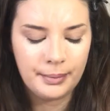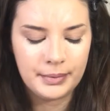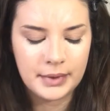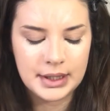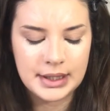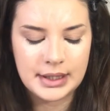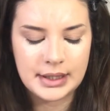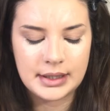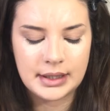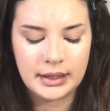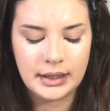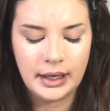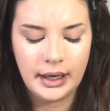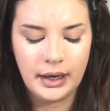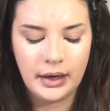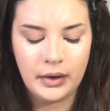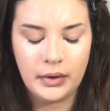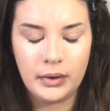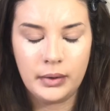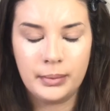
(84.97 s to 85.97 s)
This is gonna
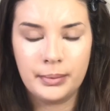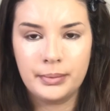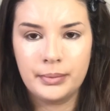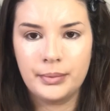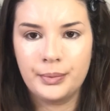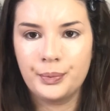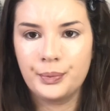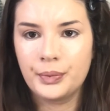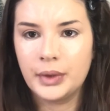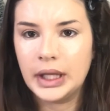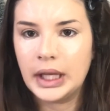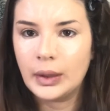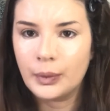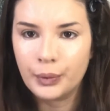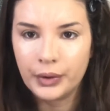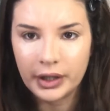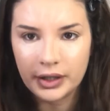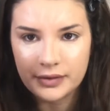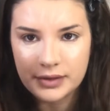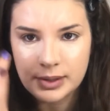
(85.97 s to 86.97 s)
help get
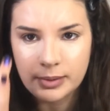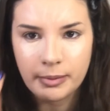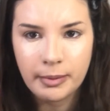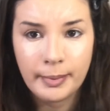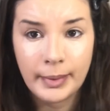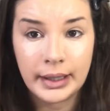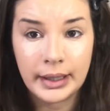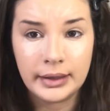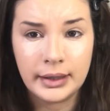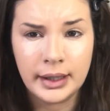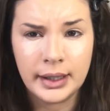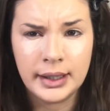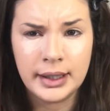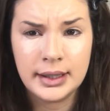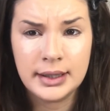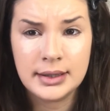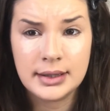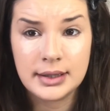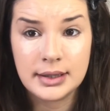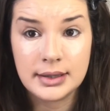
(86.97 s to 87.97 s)
rid of some of my
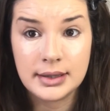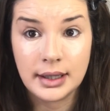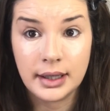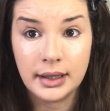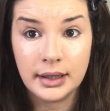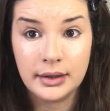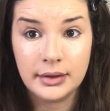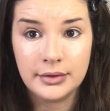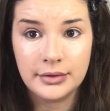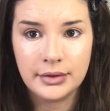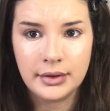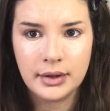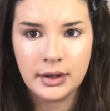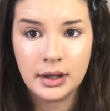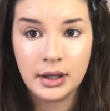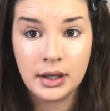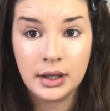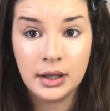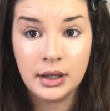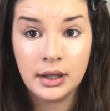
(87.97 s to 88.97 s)
lines because I have
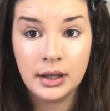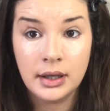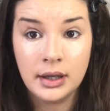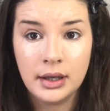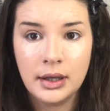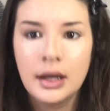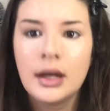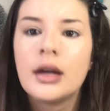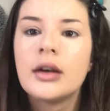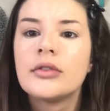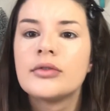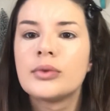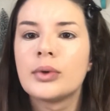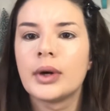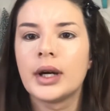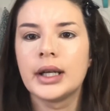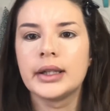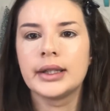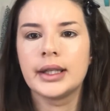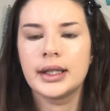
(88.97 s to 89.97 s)

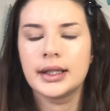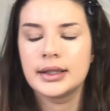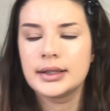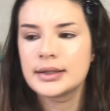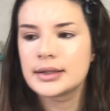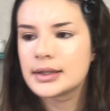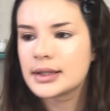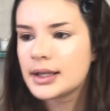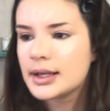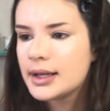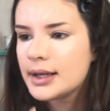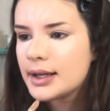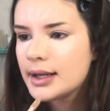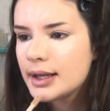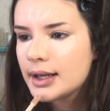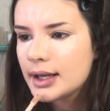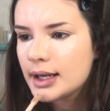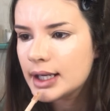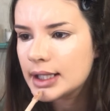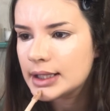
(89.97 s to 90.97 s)
forehead lines.
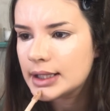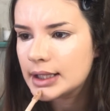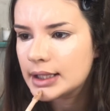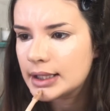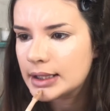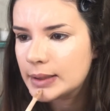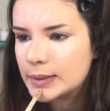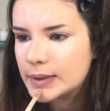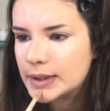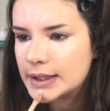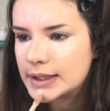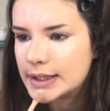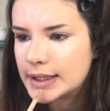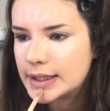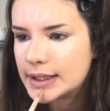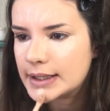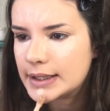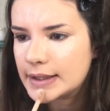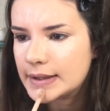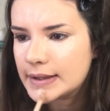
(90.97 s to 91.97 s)
And then you want to take
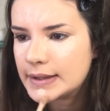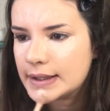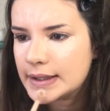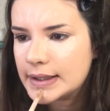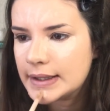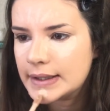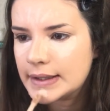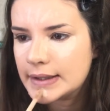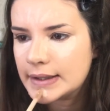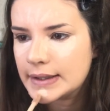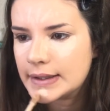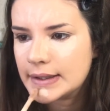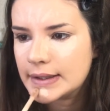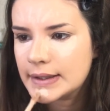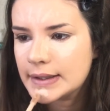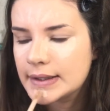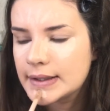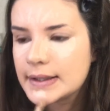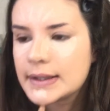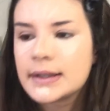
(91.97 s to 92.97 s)
it down here,
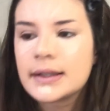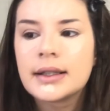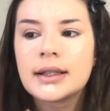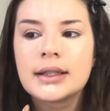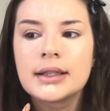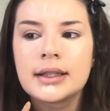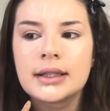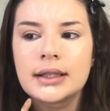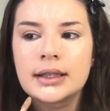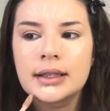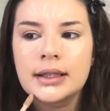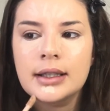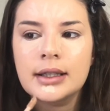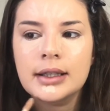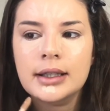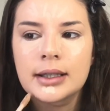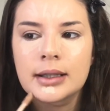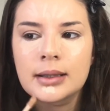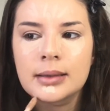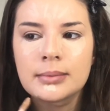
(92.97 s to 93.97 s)
and then any
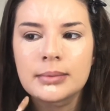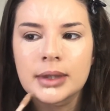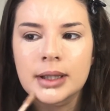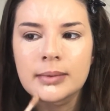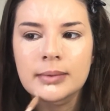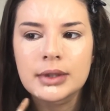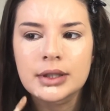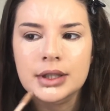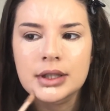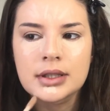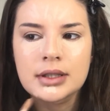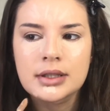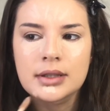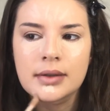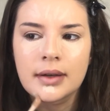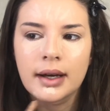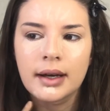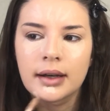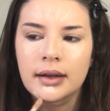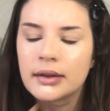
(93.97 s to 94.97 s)
like blemishes
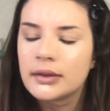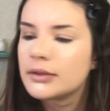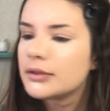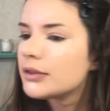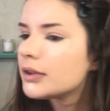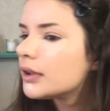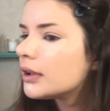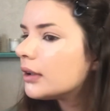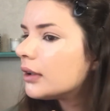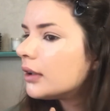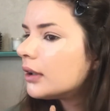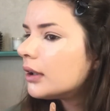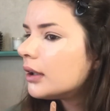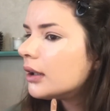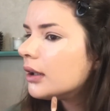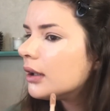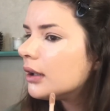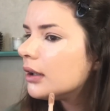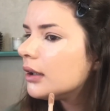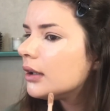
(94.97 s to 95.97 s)
you have,
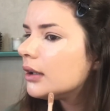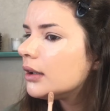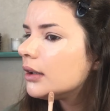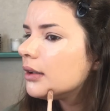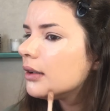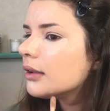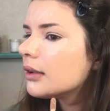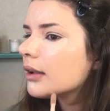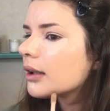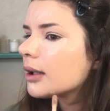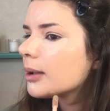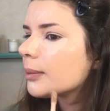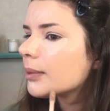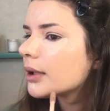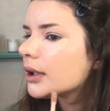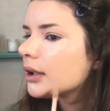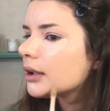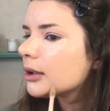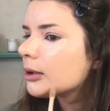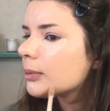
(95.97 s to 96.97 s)
you can kind of
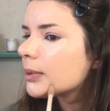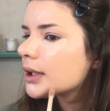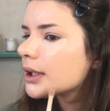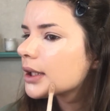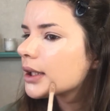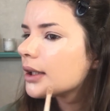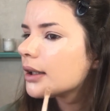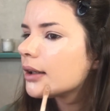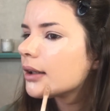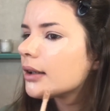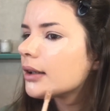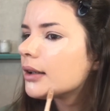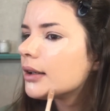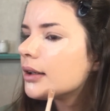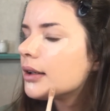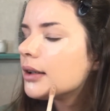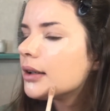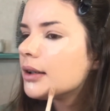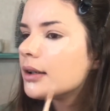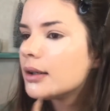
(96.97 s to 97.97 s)
put a little bit there.
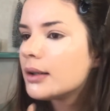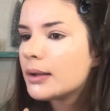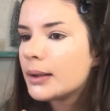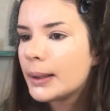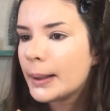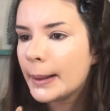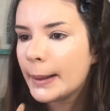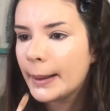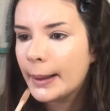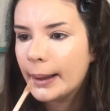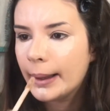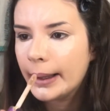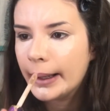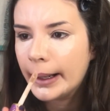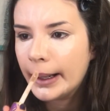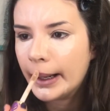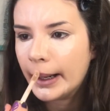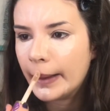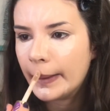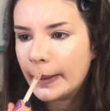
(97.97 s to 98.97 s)

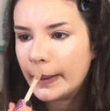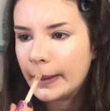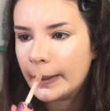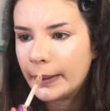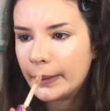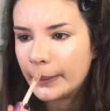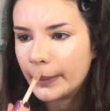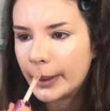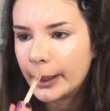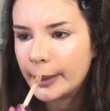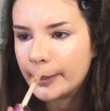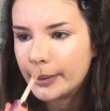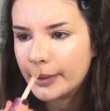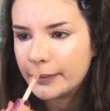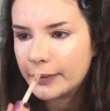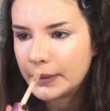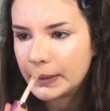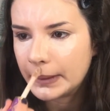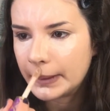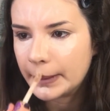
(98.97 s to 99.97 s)
And then right above
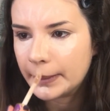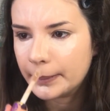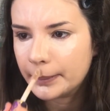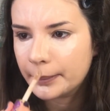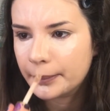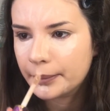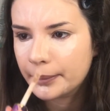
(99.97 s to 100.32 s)
your lip.